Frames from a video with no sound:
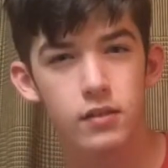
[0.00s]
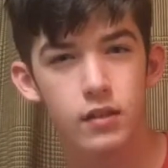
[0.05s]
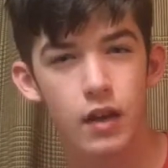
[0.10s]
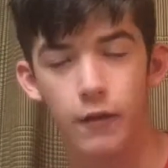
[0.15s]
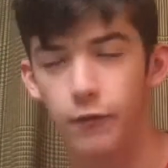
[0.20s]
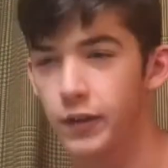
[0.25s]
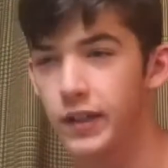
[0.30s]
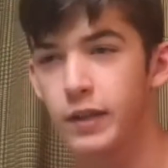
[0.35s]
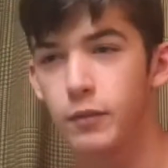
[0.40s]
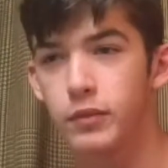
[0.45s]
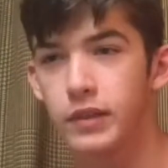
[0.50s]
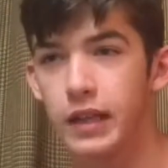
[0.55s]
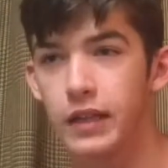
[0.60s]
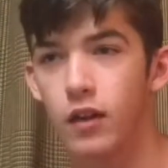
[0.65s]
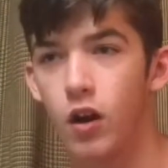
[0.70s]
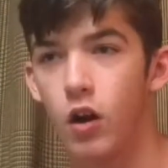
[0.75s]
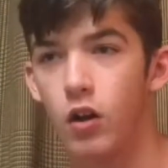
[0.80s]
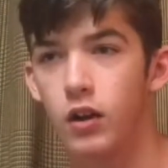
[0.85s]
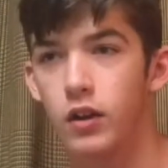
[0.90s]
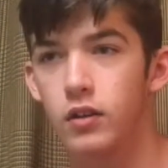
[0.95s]
I forget what they
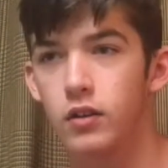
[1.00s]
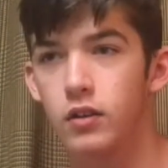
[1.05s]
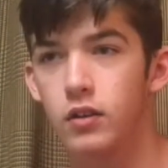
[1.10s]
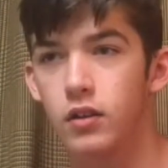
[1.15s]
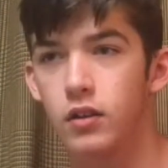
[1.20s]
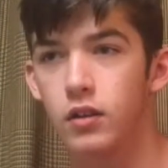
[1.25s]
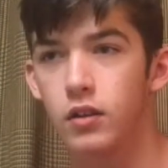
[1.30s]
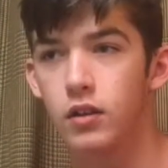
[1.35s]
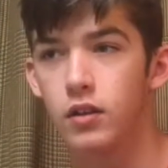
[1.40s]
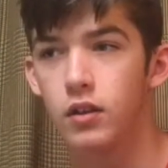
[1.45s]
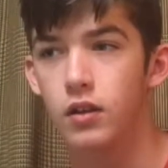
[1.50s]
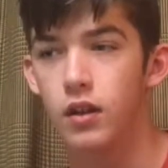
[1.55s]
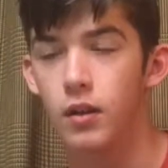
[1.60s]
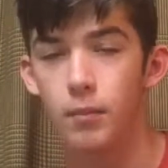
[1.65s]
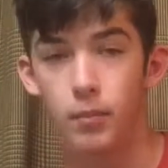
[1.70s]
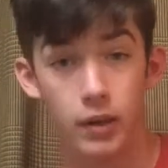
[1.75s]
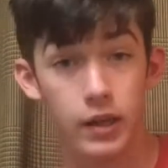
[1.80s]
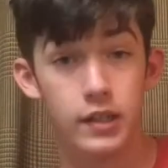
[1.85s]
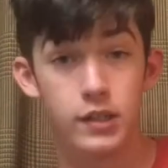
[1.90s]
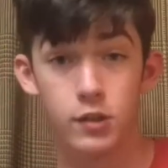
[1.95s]
call it,
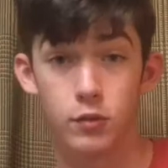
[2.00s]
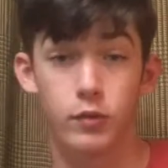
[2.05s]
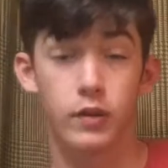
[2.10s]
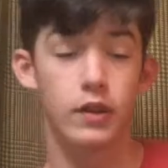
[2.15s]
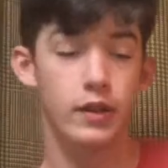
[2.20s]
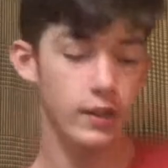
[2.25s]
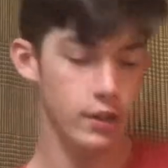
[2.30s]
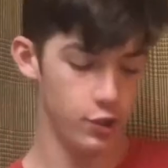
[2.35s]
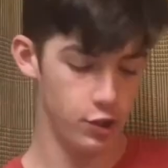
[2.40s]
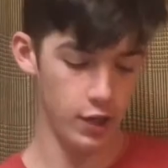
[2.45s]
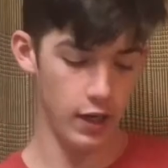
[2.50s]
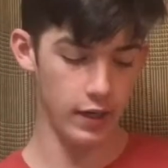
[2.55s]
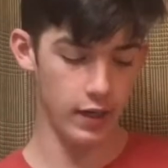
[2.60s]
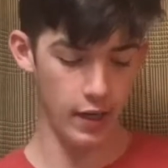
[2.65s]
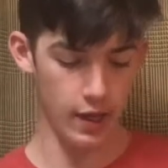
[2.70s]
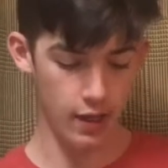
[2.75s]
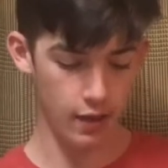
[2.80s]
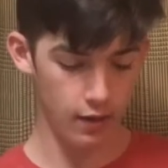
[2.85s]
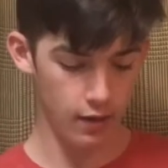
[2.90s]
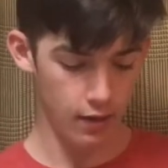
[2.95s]
but it's a really good shaky
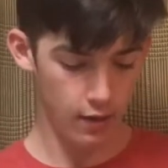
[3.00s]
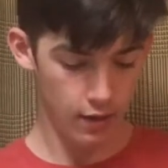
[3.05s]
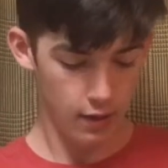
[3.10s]
head.